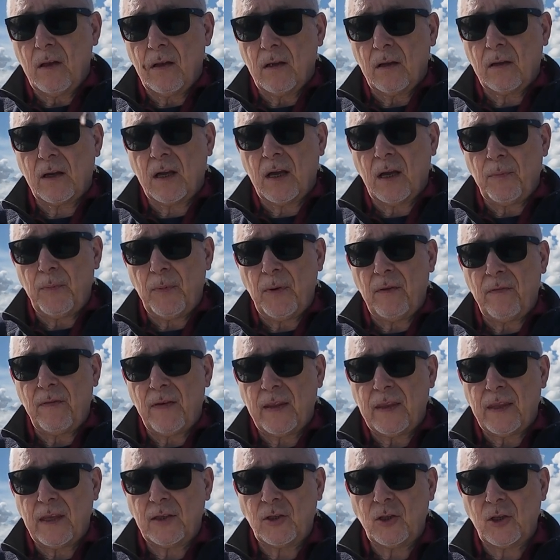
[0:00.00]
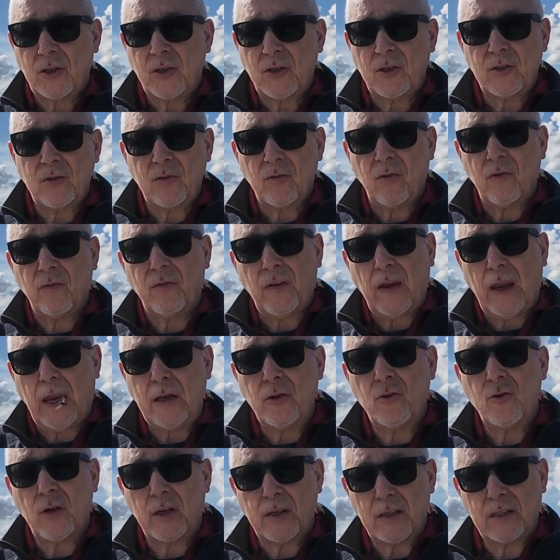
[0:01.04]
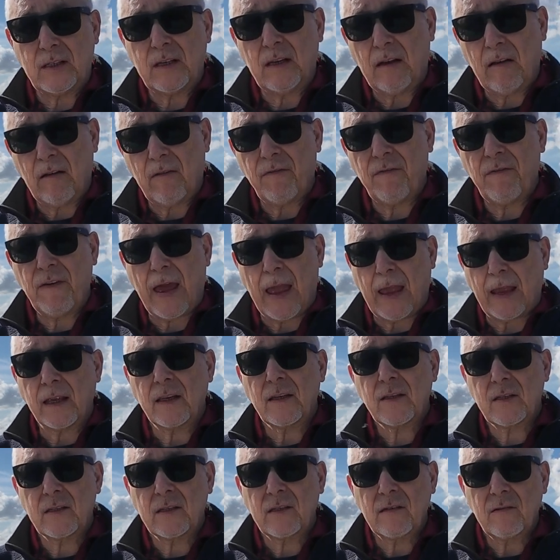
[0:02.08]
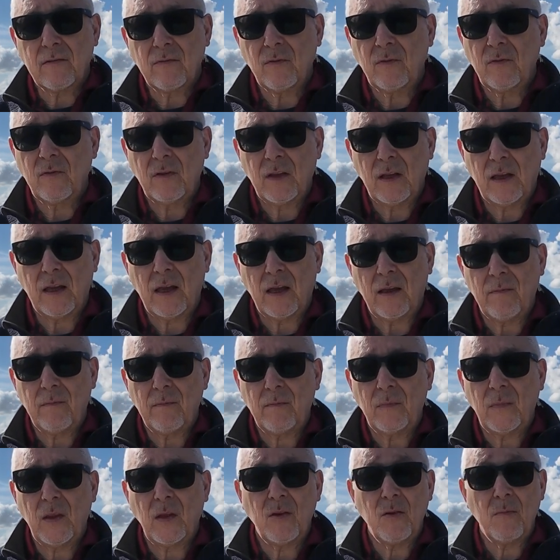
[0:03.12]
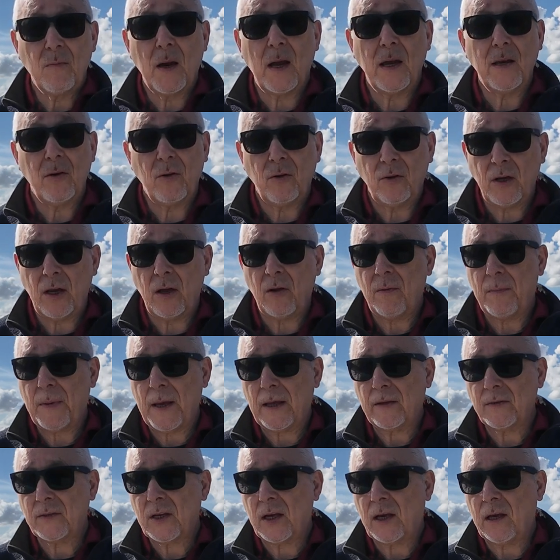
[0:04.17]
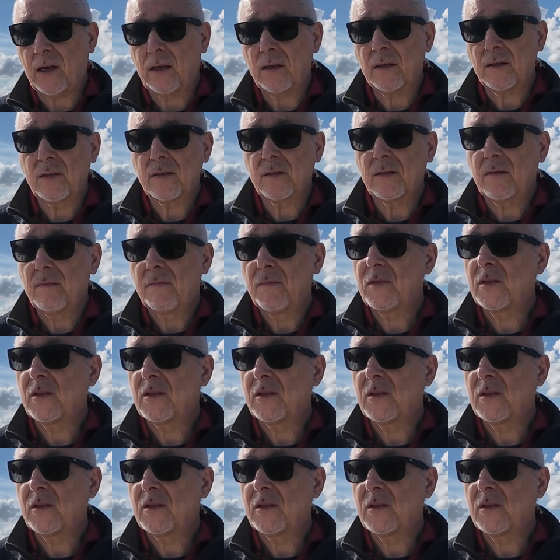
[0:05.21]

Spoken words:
a couple of other just sort of interesting facts that you might not know about tyres.